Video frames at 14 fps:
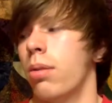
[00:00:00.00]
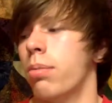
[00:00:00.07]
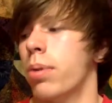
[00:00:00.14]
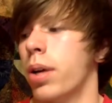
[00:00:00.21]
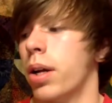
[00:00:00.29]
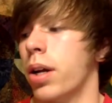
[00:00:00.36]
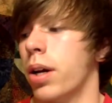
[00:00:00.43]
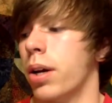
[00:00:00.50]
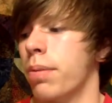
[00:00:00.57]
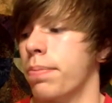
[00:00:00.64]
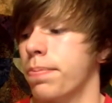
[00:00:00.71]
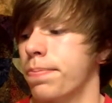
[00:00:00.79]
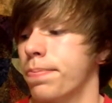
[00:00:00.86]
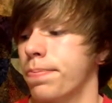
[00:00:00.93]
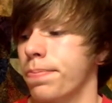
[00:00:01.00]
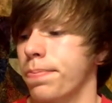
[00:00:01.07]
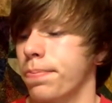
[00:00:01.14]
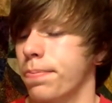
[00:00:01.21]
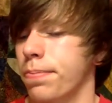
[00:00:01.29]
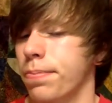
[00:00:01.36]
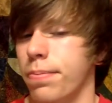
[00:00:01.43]
but learned
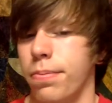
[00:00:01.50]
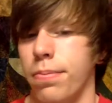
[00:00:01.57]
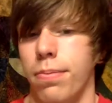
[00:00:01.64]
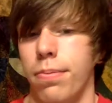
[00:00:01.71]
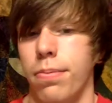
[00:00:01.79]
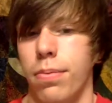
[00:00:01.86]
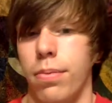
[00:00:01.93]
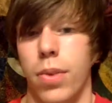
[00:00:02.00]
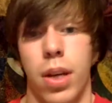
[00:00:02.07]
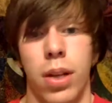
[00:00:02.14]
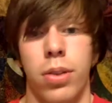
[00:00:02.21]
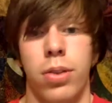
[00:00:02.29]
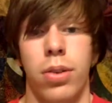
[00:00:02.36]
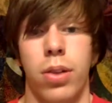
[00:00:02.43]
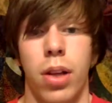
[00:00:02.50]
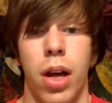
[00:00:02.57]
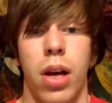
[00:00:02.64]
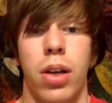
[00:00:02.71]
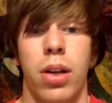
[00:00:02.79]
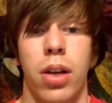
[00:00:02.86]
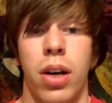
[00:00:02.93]
a
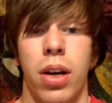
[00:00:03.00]
lot.